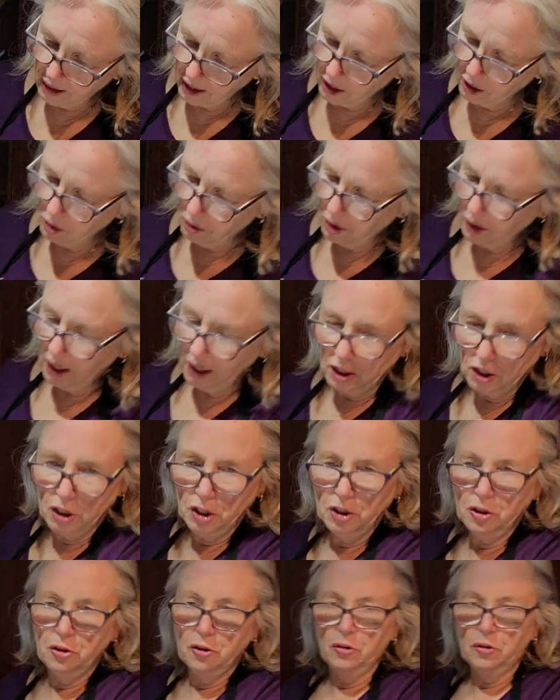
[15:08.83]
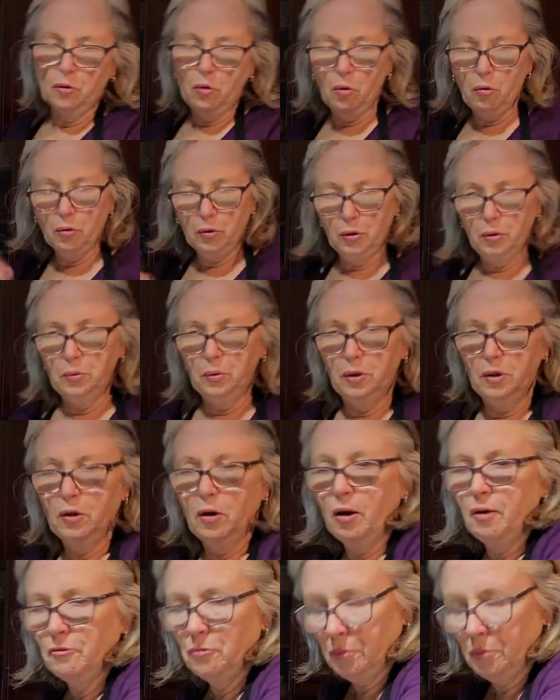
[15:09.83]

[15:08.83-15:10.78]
that you can actually turn the whole unit off